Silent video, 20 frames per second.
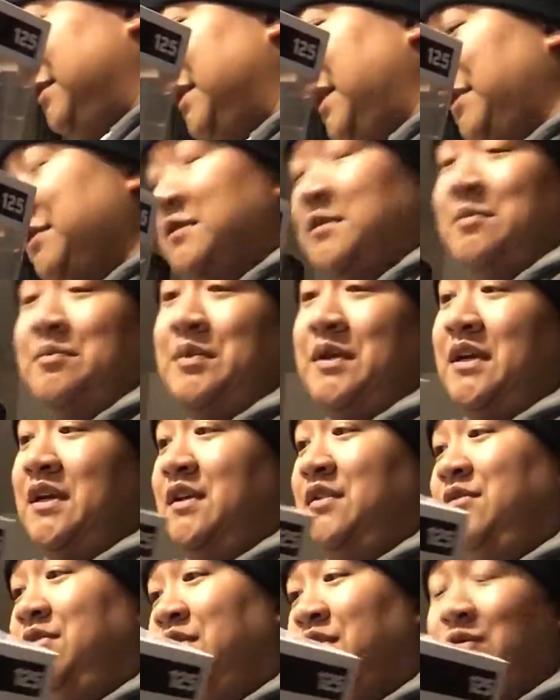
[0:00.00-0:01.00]
that was the
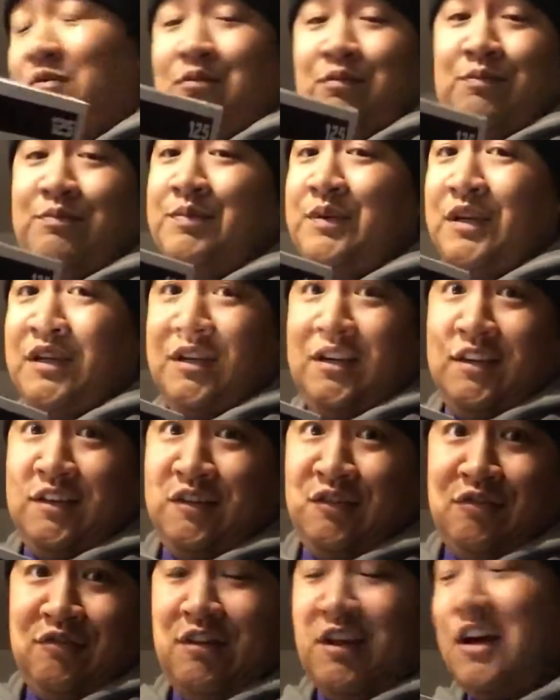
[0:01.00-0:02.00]
big
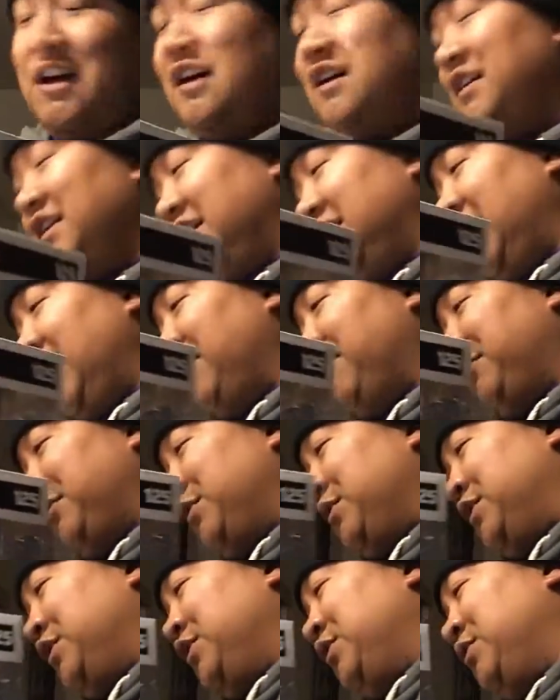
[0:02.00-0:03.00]
hurrah. Like,
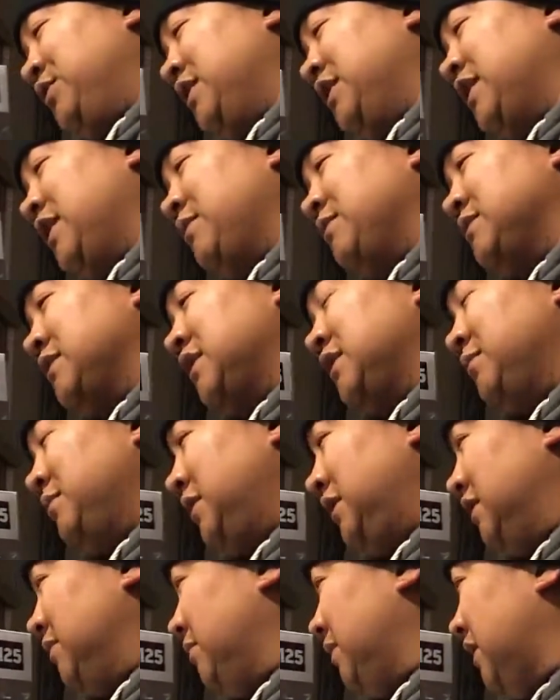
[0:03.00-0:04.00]
everyone knew that was going to be
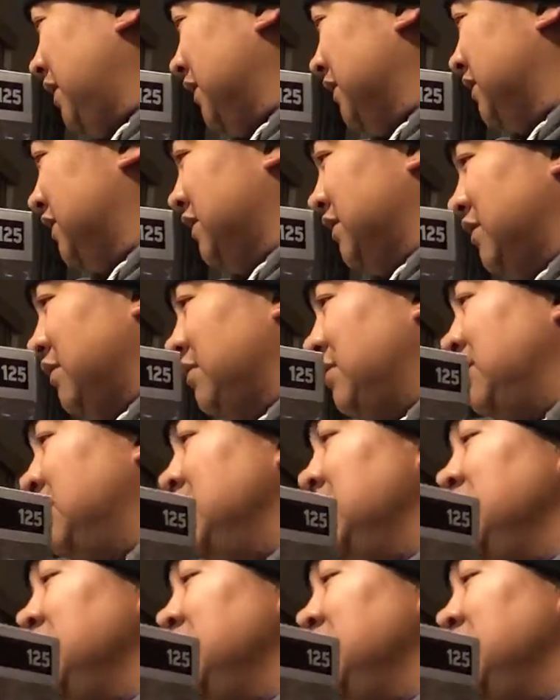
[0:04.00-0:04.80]
in the box. So